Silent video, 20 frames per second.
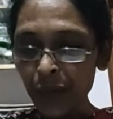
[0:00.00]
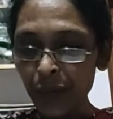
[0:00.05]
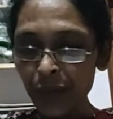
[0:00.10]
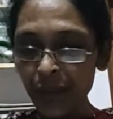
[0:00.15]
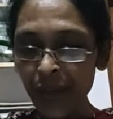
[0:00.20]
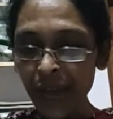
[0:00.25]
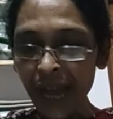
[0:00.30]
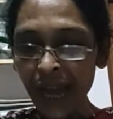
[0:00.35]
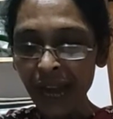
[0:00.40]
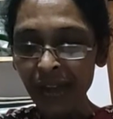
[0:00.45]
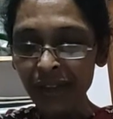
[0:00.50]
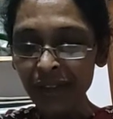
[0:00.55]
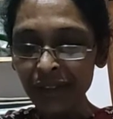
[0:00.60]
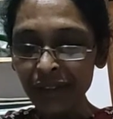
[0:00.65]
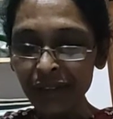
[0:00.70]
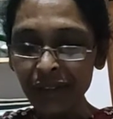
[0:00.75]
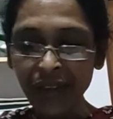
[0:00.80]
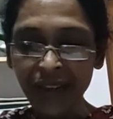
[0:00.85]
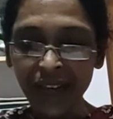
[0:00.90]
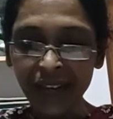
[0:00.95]
We have
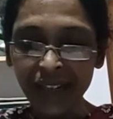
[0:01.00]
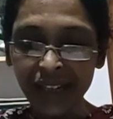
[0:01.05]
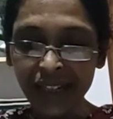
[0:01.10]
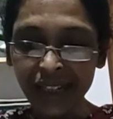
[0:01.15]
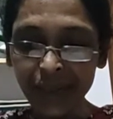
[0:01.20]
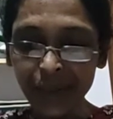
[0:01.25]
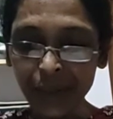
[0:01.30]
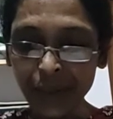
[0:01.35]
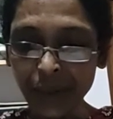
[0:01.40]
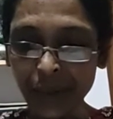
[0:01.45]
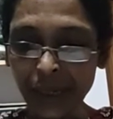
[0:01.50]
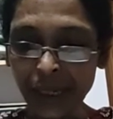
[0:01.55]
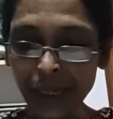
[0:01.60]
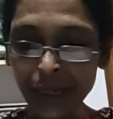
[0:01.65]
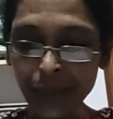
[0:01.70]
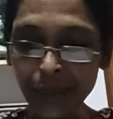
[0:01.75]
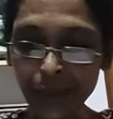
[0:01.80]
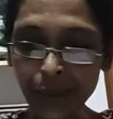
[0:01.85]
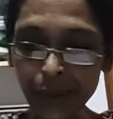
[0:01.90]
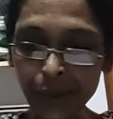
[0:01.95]
invited only
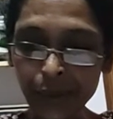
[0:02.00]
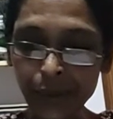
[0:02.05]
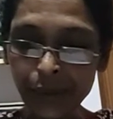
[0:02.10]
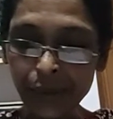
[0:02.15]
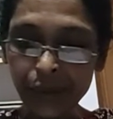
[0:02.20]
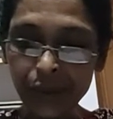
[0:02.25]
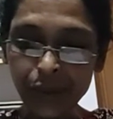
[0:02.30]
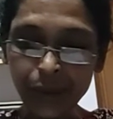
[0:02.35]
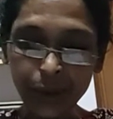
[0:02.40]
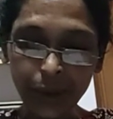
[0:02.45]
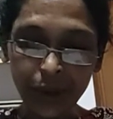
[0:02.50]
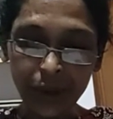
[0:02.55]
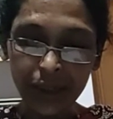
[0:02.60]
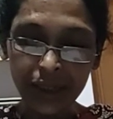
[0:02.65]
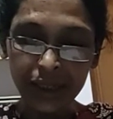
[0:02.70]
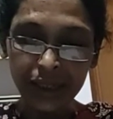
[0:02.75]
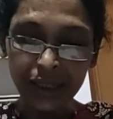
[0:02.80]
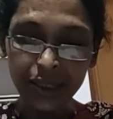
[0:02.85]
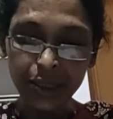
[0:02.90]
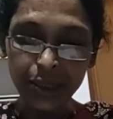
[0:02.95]
those
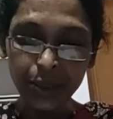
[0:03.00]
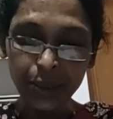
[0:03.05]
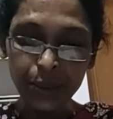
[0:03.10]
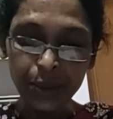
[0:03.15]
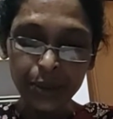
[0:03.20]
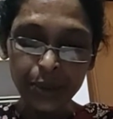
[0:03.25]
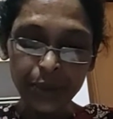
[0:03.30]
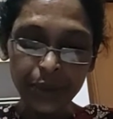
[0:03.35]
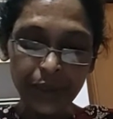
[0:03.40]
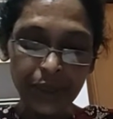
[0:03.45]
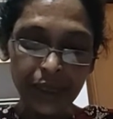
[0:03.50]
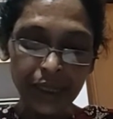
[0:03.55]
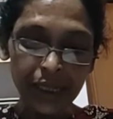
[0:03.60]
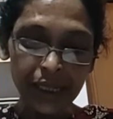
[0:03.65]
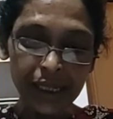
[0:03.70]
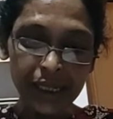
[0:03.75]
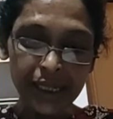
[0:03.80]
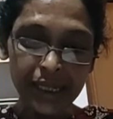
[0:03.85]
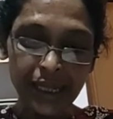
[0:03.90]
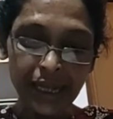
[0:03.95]
scholars whose work
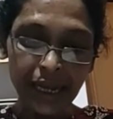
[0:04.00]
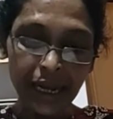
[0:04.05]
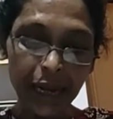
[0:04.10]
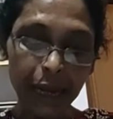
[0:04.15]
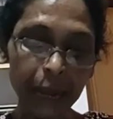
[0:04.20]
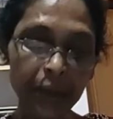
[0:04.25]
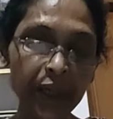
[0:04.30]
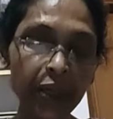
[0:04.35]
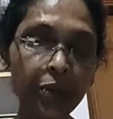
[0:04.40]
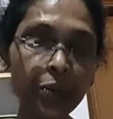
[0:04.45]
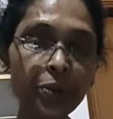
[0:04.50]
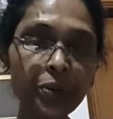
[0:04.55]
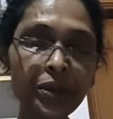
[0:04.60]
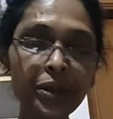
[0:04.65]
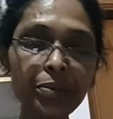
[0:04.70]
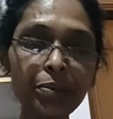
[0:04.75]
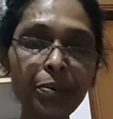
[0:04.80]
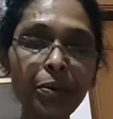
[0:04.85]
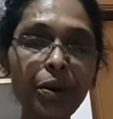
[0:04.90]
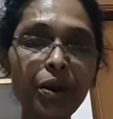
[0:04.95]
is relevant to
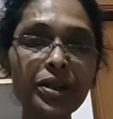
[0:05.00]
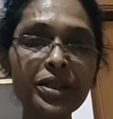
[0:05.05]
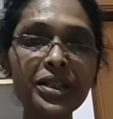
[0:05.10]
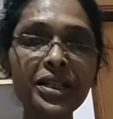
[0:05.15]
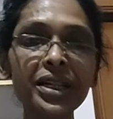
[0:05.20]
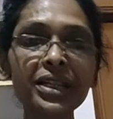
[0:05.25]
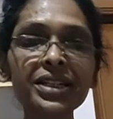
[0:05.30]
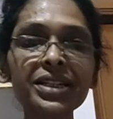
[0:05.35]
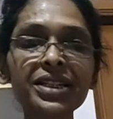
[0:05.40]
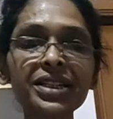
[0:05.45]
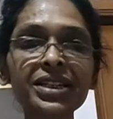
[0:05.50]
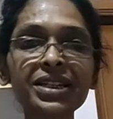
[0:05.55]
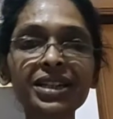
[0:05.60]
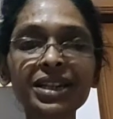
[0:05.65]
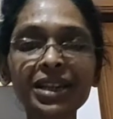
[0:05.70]
the project.